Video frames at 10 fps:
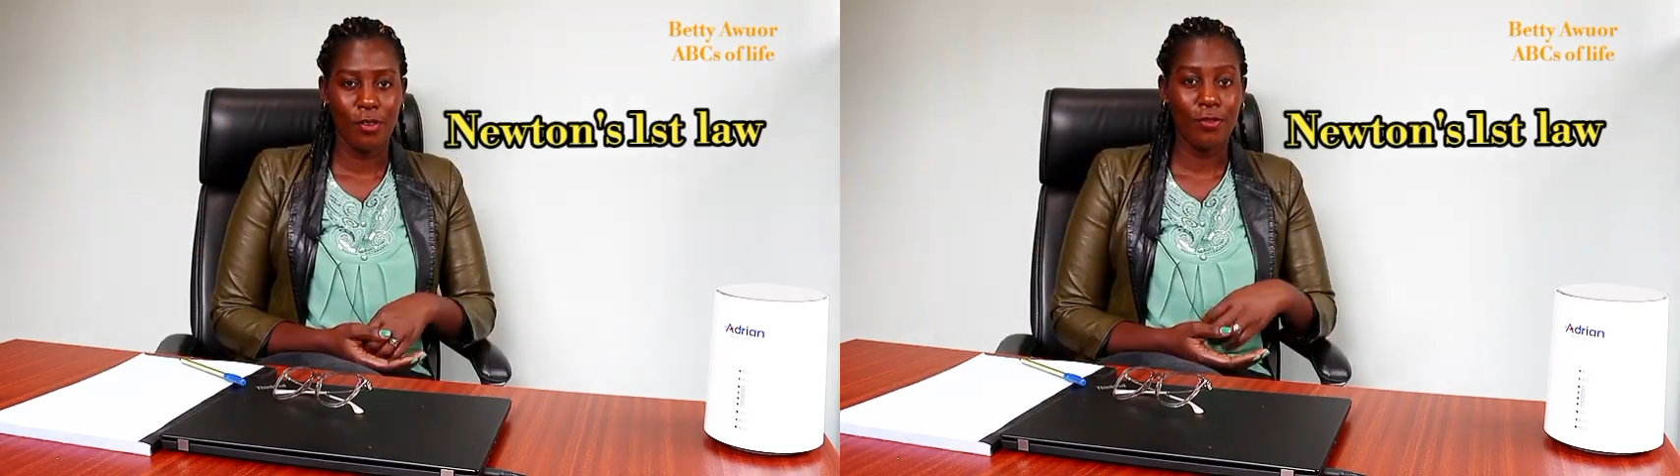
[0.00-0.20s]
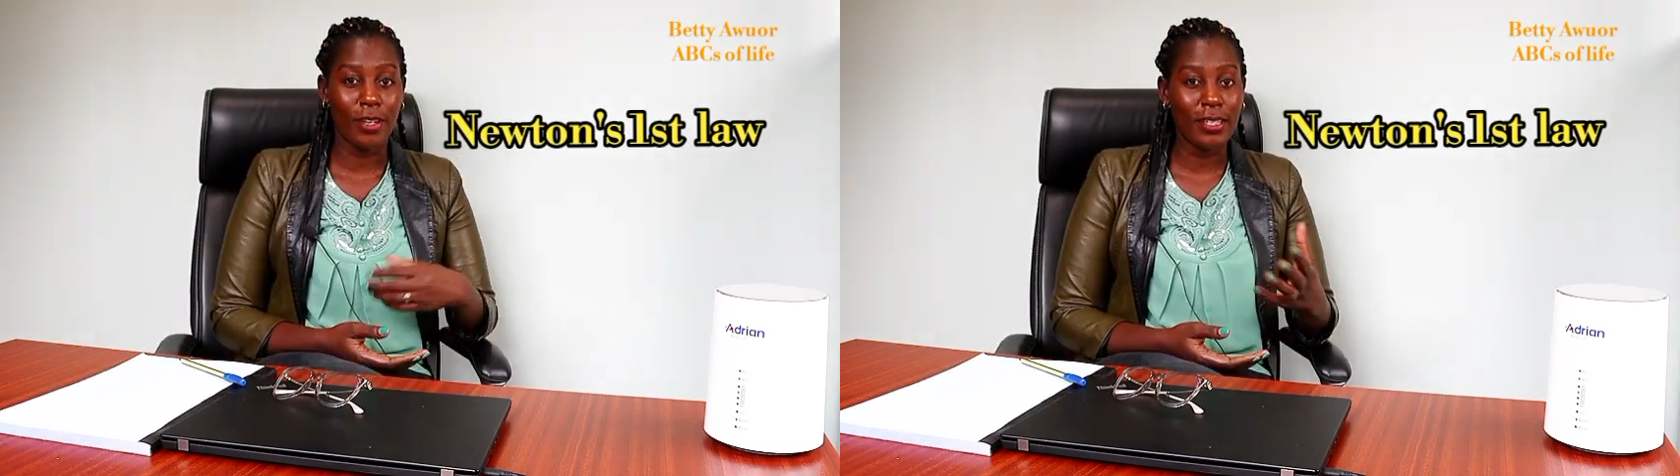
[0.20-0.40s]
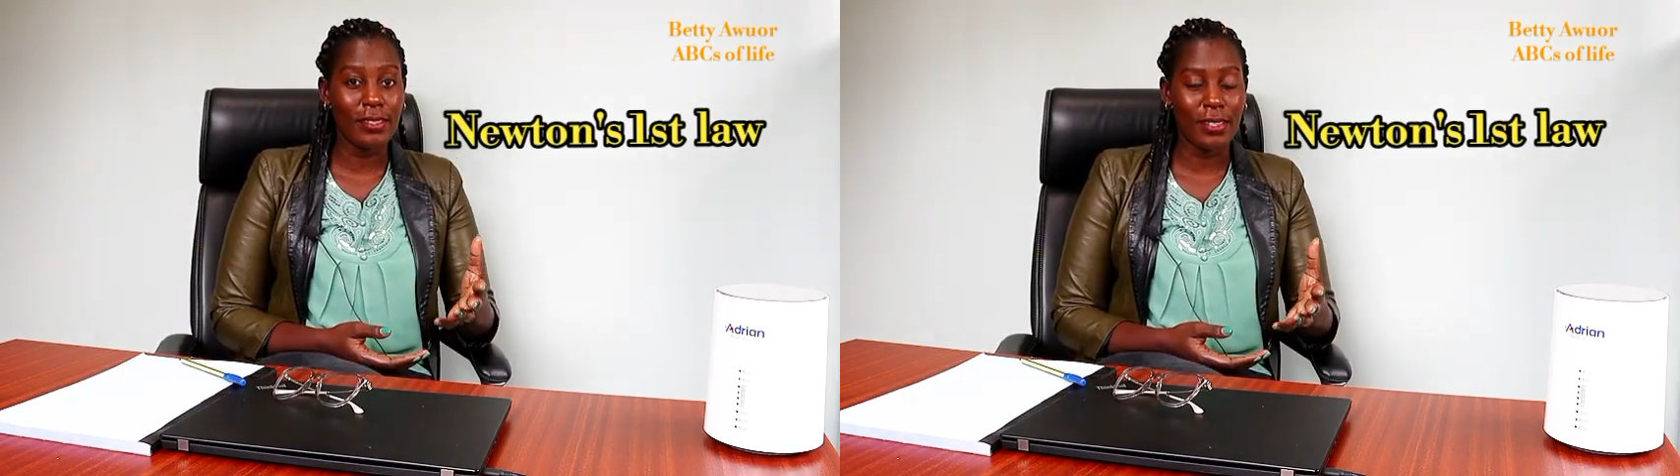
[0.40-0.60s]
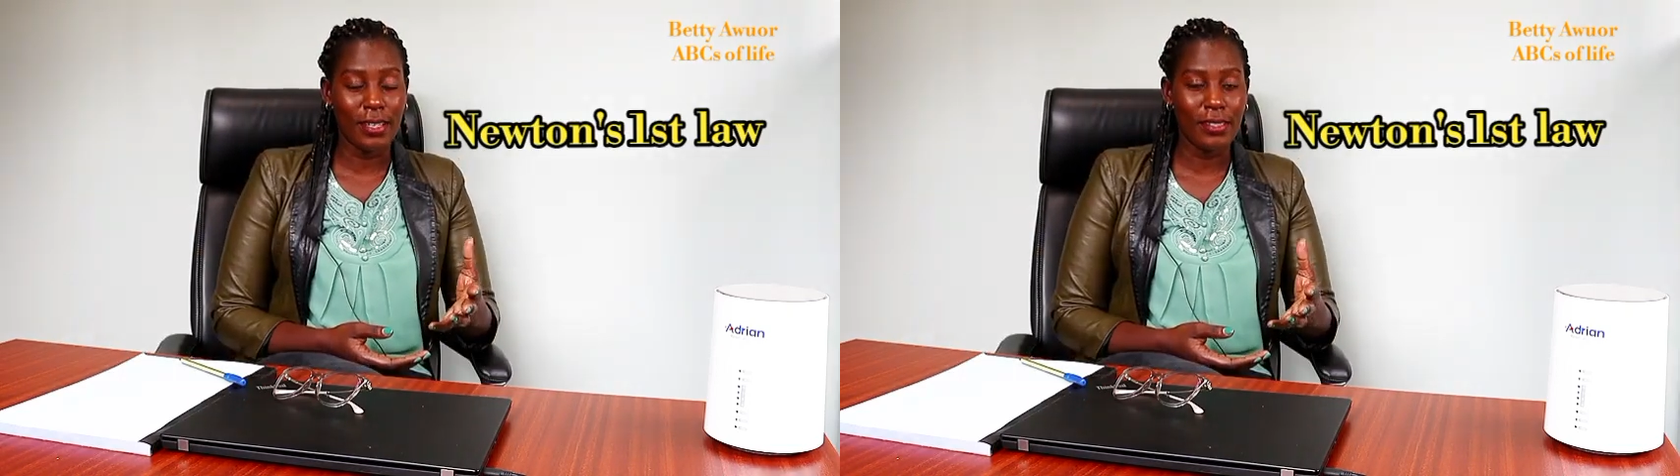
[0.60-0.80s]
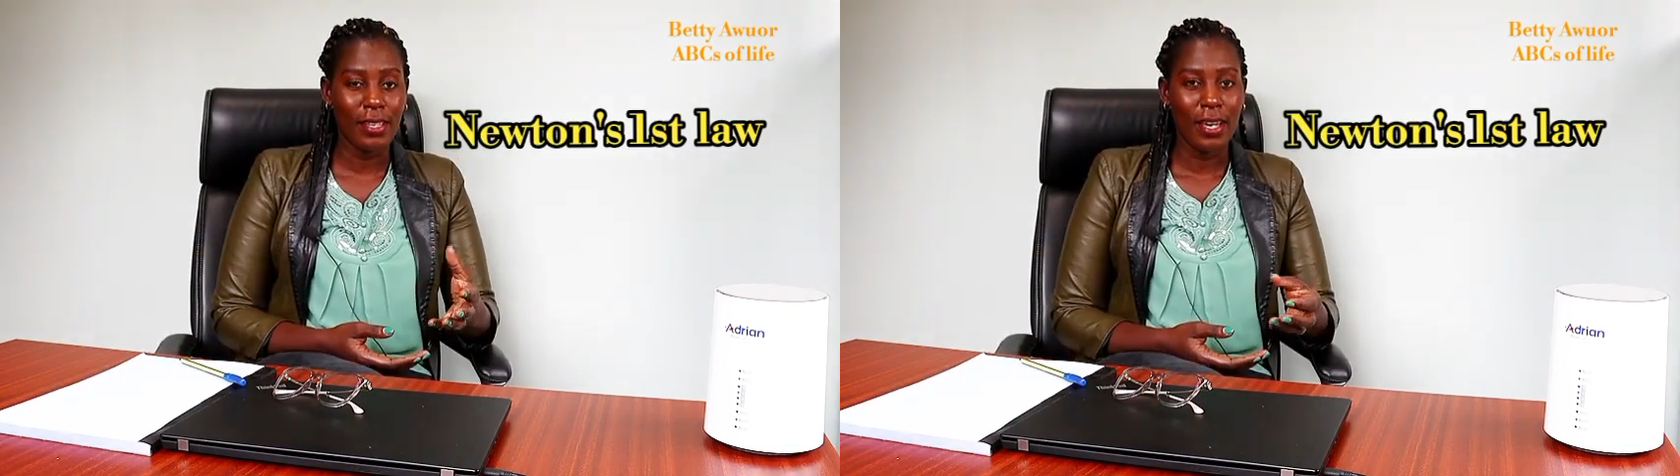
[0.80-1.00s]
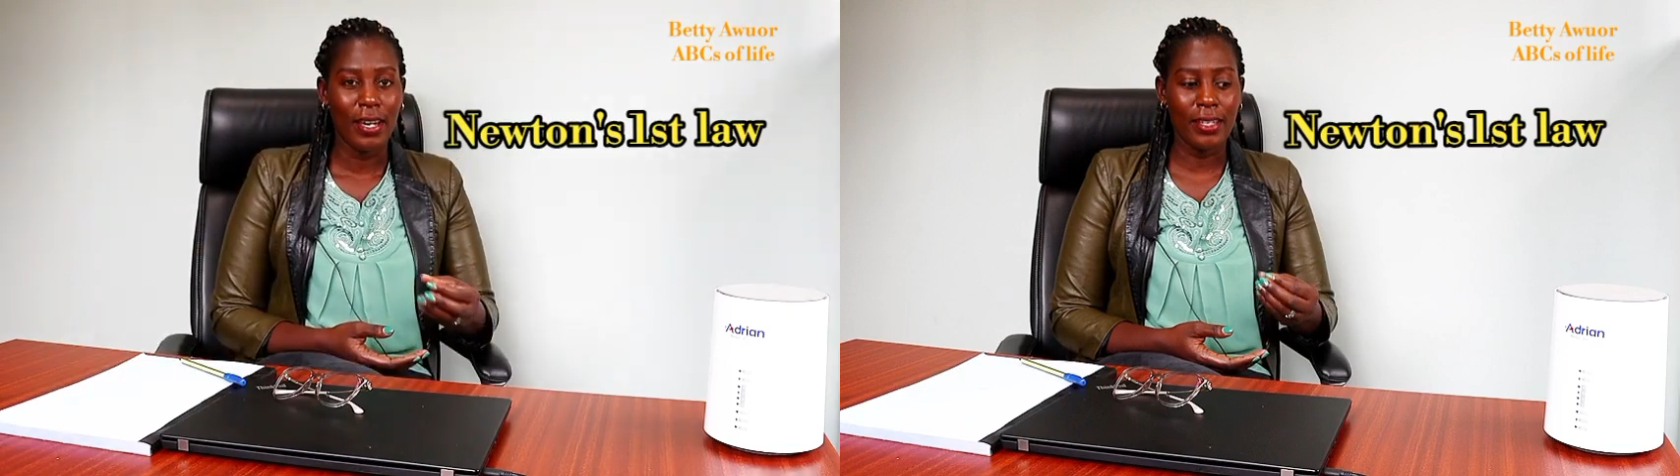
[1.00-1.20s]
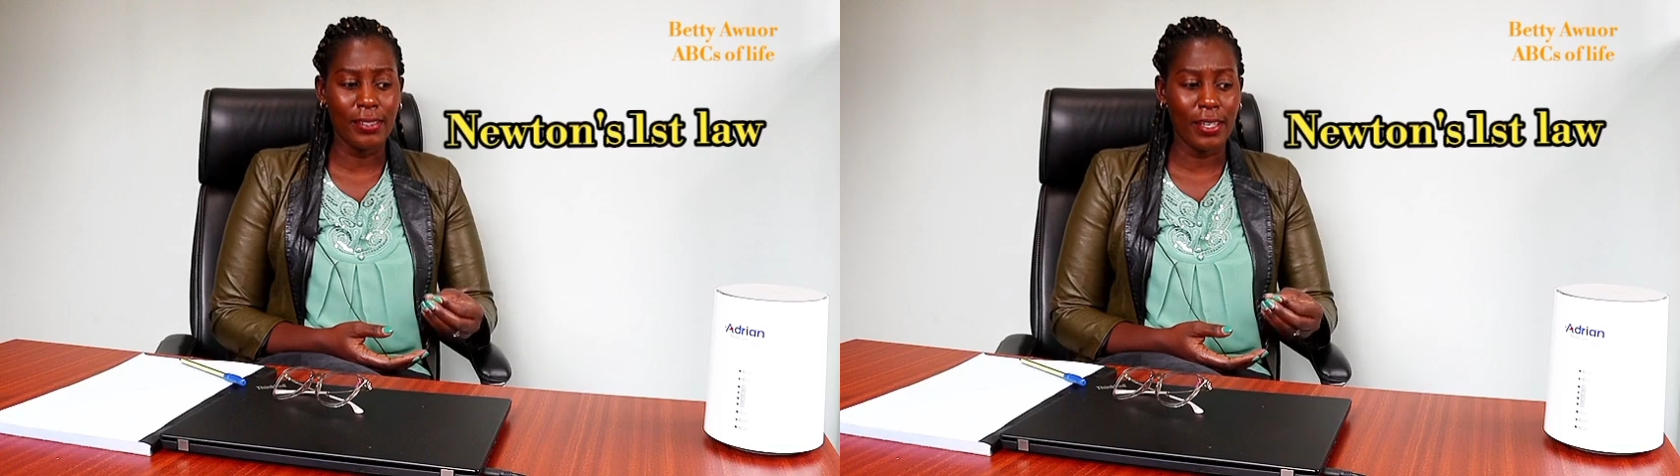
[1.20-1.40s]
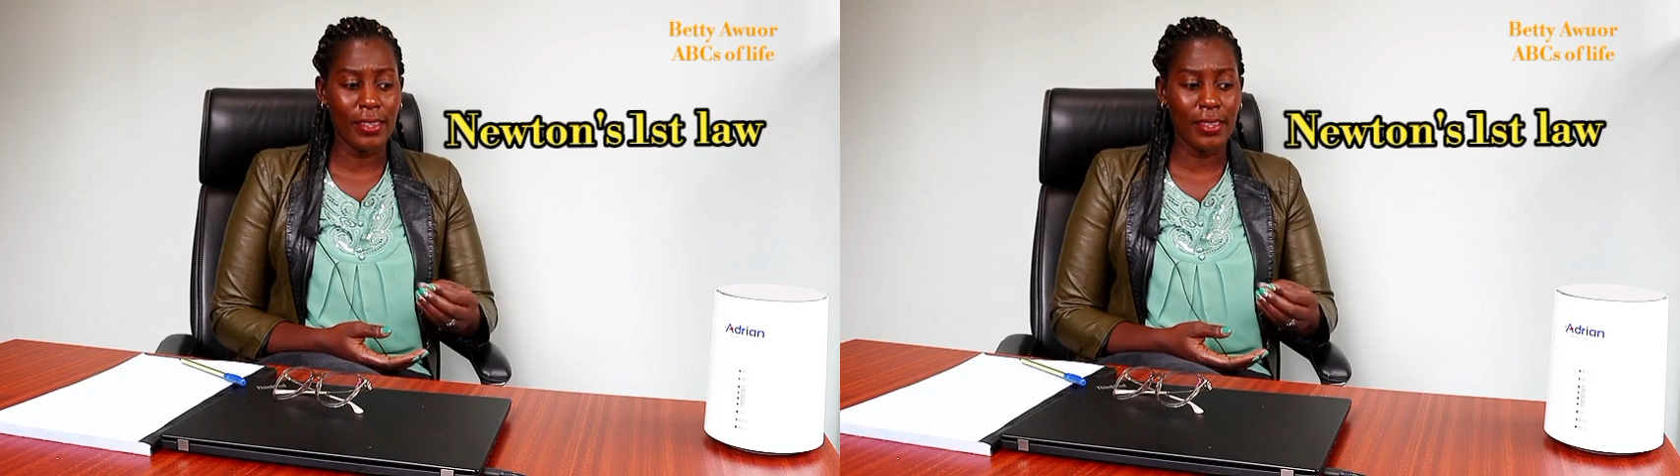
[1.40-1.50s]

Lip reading: For instance, let's say